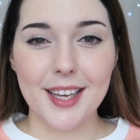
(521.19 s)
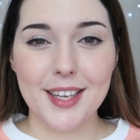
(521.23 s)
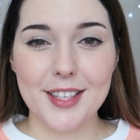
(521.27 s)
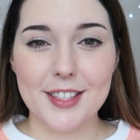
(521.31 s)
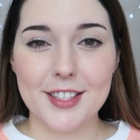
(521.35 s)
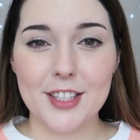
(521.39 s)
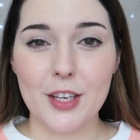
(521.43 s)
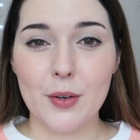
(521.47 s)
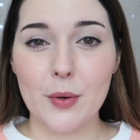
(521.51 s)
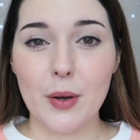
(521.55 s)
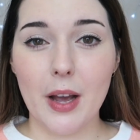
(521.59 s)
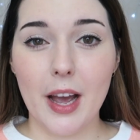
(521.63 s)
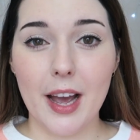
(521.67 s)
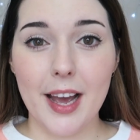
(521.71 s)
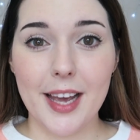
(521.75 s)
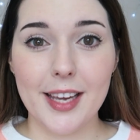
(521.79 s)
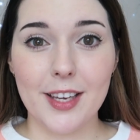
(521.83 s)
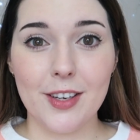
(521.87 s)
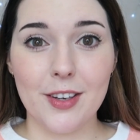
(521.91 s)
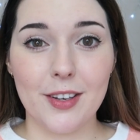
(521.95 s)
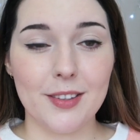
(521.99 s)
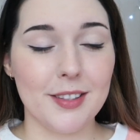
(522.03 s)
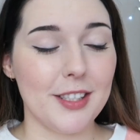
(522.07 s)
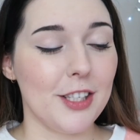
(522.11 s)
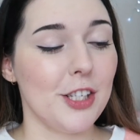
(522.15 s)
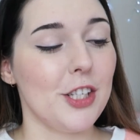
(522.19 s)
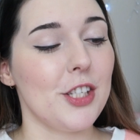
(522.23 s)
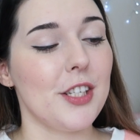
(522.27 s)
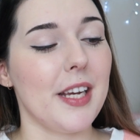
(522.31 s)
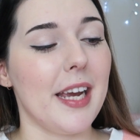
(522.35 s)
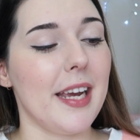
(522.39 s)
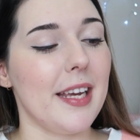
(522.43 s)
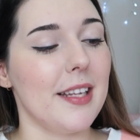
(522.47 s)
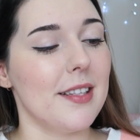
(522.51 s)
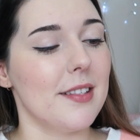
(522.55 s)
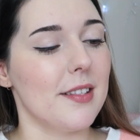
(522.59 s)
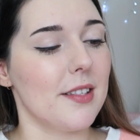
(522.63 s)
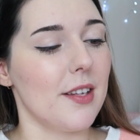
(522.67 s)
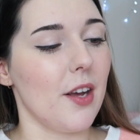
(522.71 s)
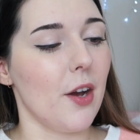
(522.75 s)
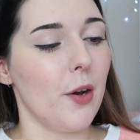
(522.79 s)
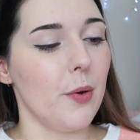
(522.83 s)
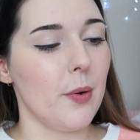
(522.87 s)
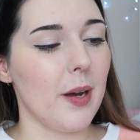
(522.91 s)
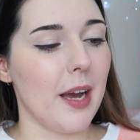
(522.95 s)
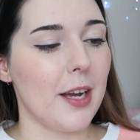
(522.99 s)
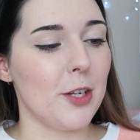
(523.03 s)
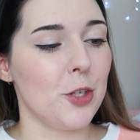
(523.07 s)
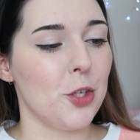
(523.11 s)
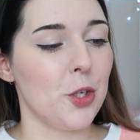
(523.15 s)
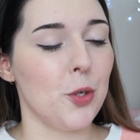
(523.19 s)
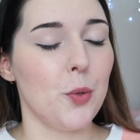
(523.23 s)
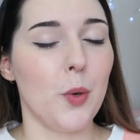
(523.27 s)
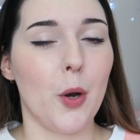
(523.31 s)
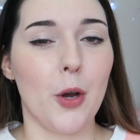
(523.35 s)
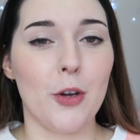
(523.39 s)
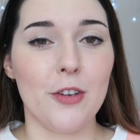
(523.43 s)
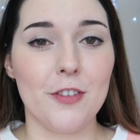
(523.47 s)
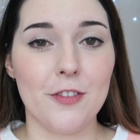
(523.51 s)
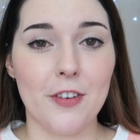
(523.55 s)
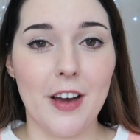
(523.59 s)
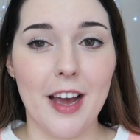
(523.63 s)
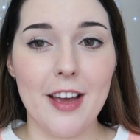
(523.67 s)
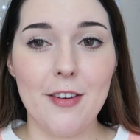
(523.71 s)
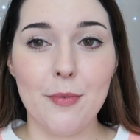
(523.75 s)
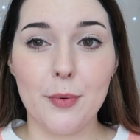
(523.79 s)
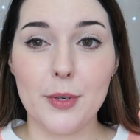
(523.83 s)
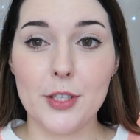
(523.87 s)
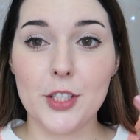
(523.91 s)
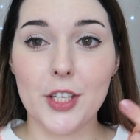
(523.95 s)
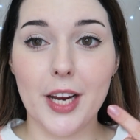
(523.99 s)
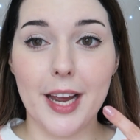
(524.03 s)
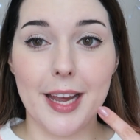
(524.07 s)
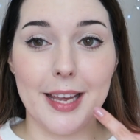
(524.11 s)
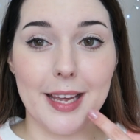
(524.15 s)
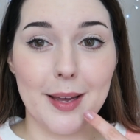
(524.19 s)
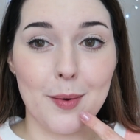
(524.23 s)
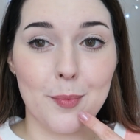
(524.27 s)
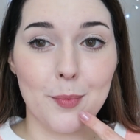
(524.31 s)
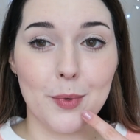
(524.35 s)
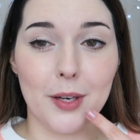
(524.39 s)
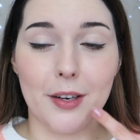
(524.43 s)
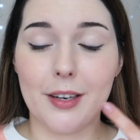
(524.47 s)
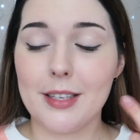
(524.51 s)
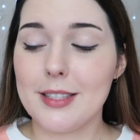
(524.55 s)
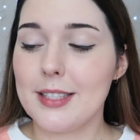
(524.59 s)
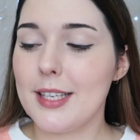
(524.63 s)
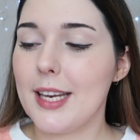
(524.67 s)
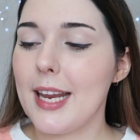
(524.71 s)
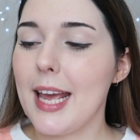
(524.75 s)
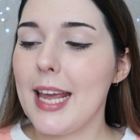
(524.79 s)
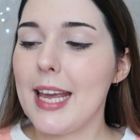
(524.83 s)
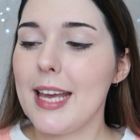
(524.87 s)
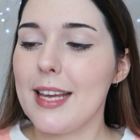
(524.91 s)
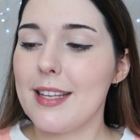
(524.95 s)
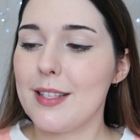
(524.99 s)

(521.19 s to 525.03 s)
So I got these shades OR205, which I am wearing today,